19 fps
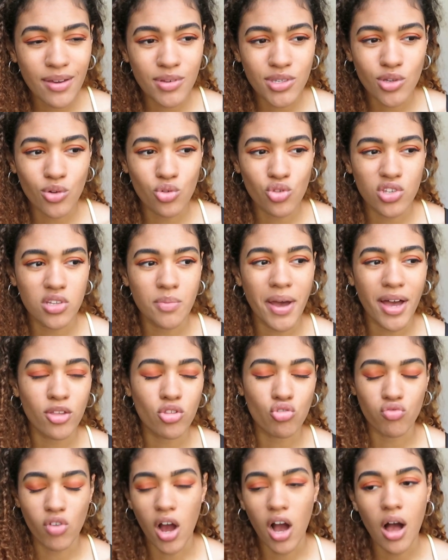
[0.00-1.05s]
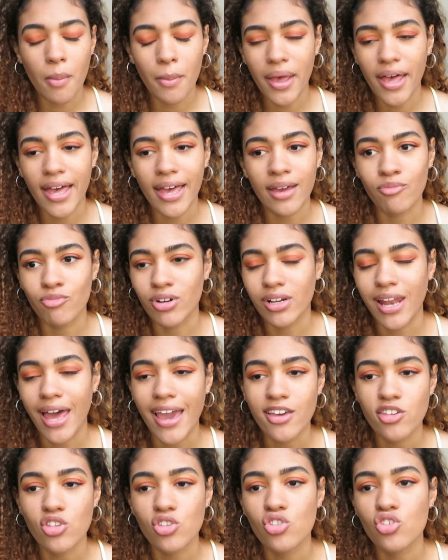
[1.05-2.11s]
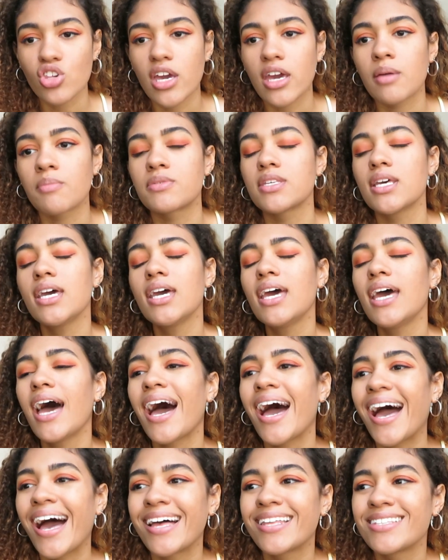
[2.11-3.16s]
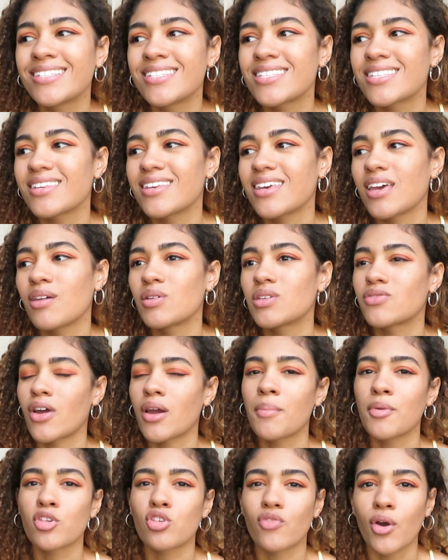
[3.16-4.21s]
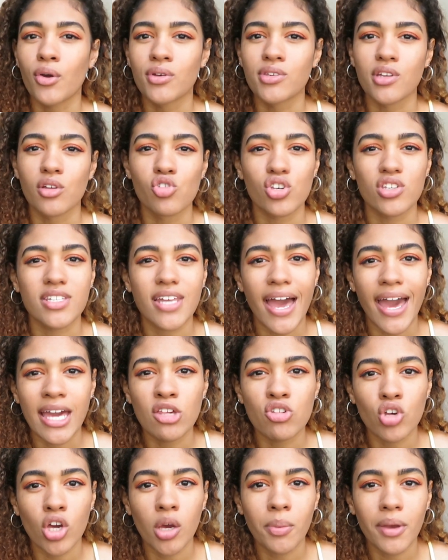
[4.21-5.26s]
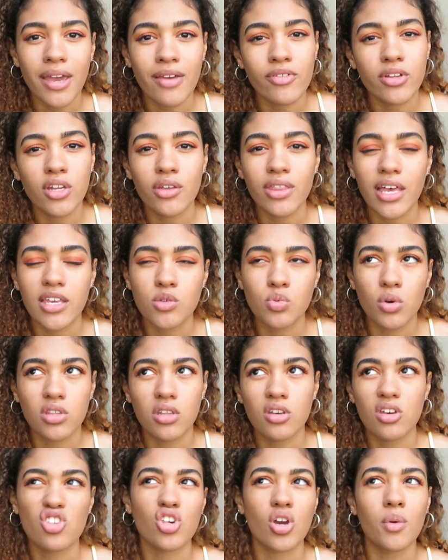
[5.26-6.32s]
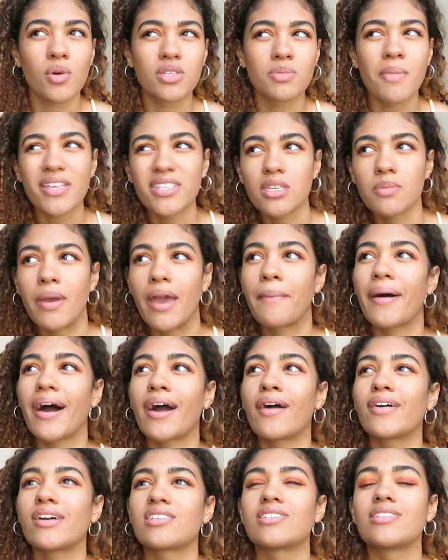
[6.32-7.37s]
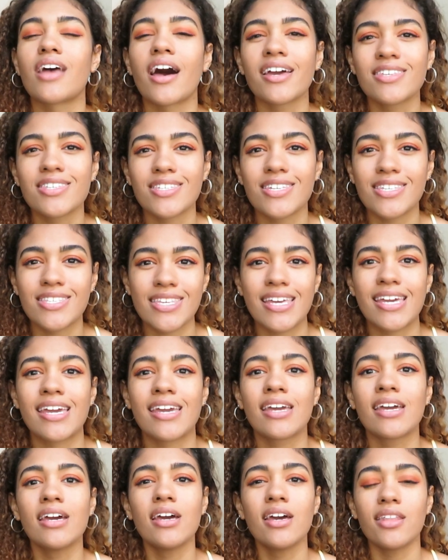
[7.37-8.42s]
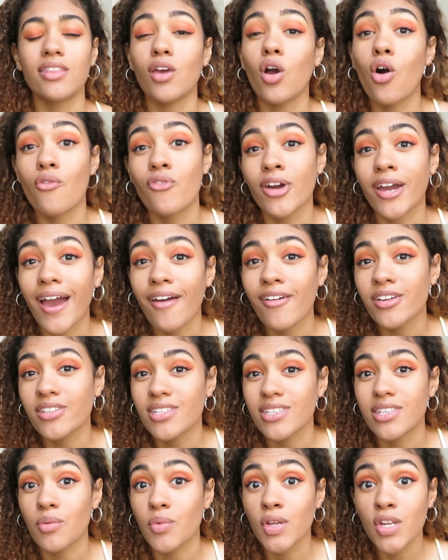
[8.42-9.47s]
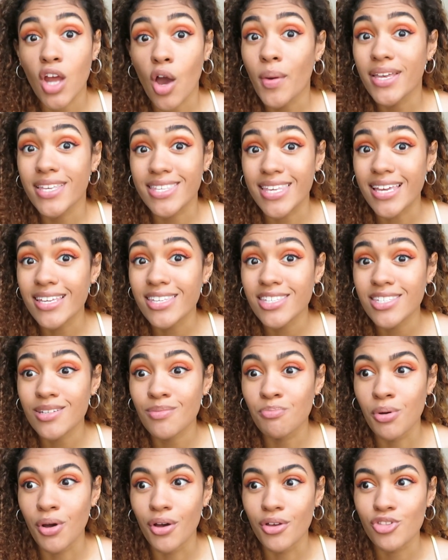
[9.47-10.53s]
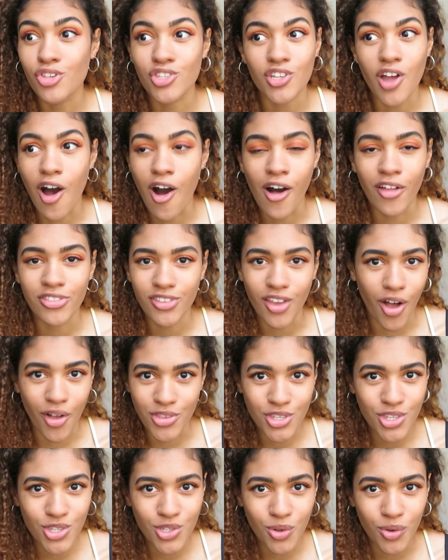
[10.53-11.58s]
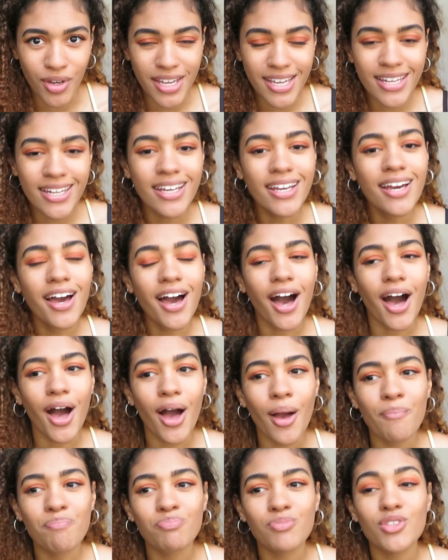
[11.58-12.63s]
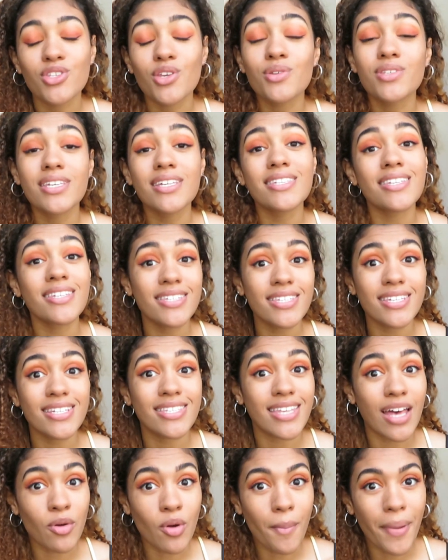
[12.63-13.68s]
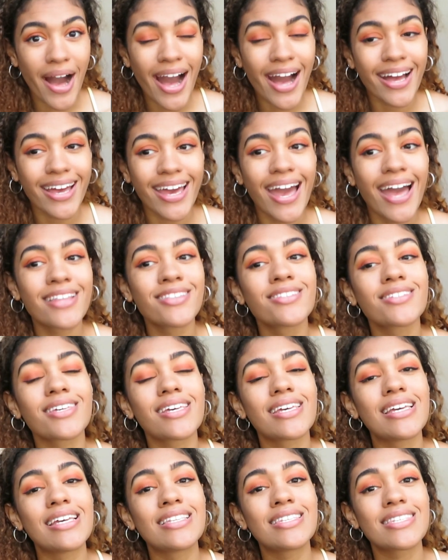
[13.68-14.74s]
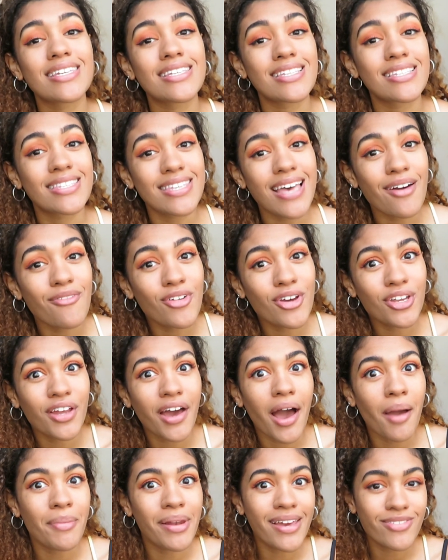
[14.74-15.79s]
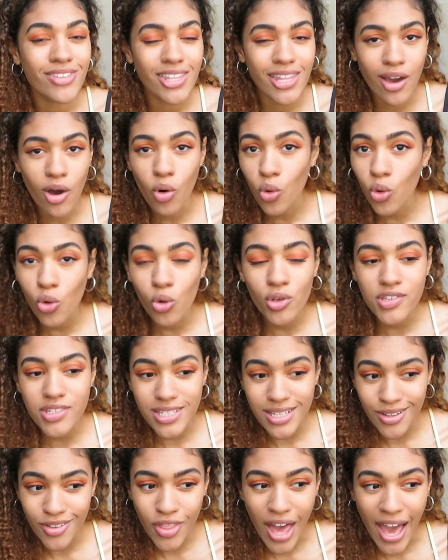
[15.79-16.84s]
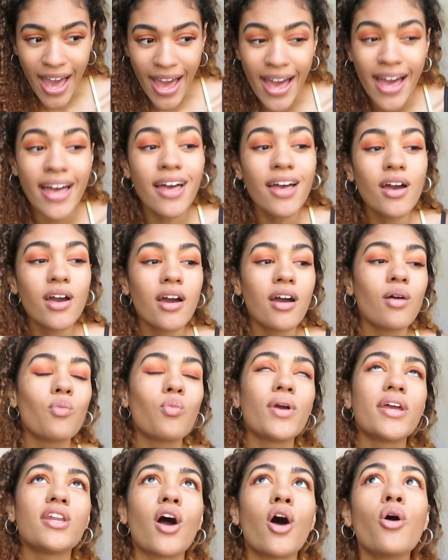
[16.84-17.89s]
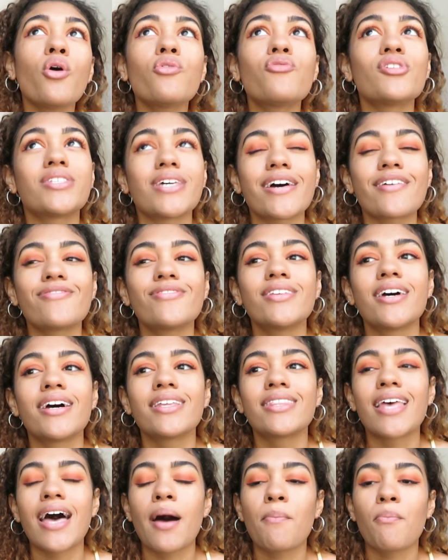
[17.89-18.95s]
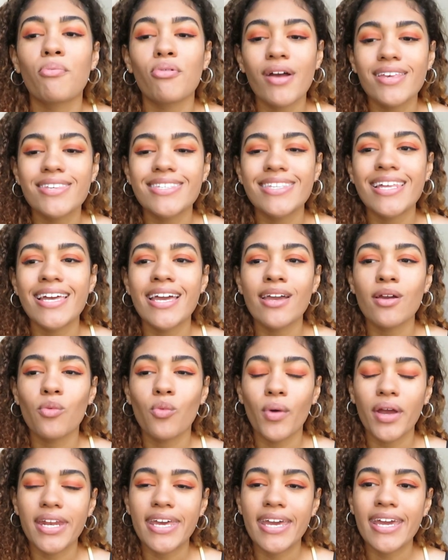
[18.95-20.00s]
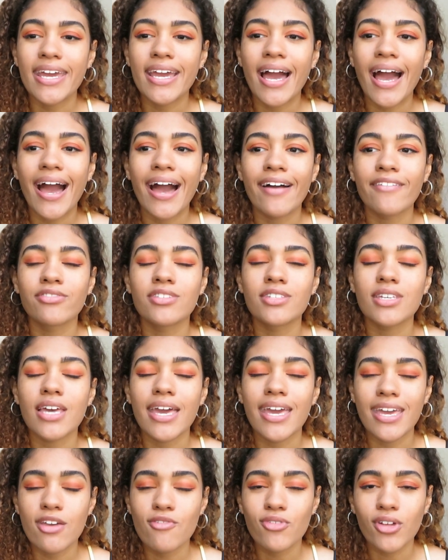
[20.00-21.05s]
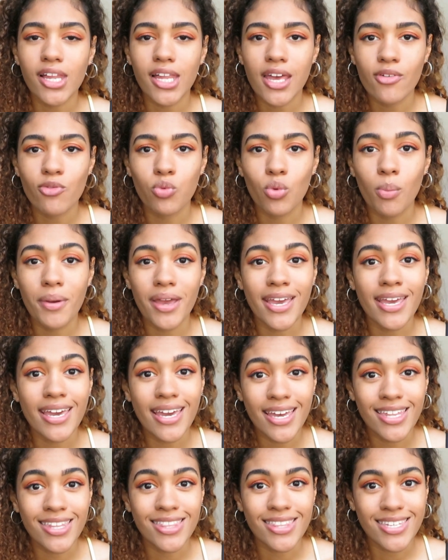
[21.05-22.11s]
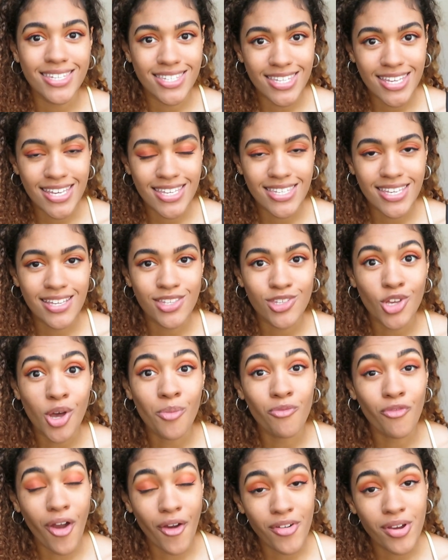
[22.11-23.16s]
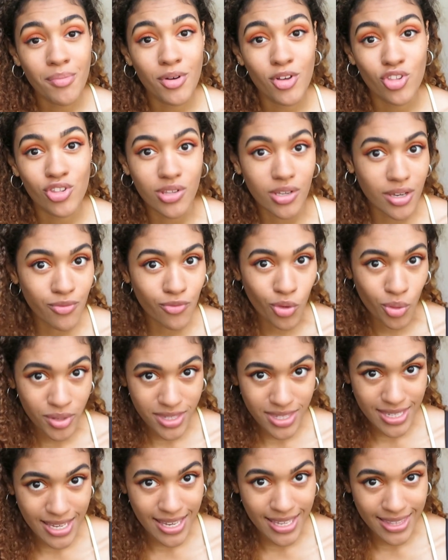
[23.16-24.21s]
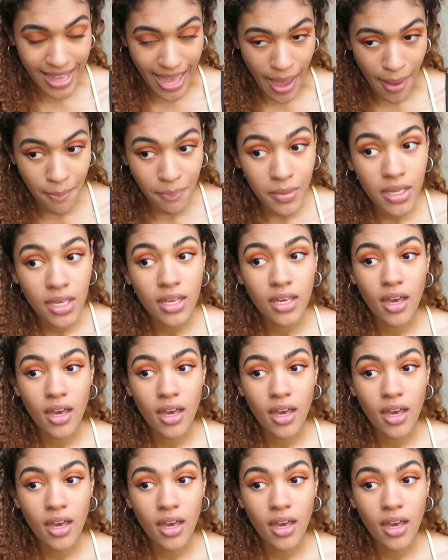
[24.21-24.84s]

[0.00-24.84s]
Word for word: It was all just about drama and relationships and it was very much focused on just A Troupe, even though that's what the show is meant to be about. It's nice to see the other characters that we know exist but just aren't on screen. Um, so season six, they were back, and in season seven, I believe that they're all still there. We know for definite that Presley, Winnie, and Heathcliffe will be in the season, so I'm very much looking forward to seeing them.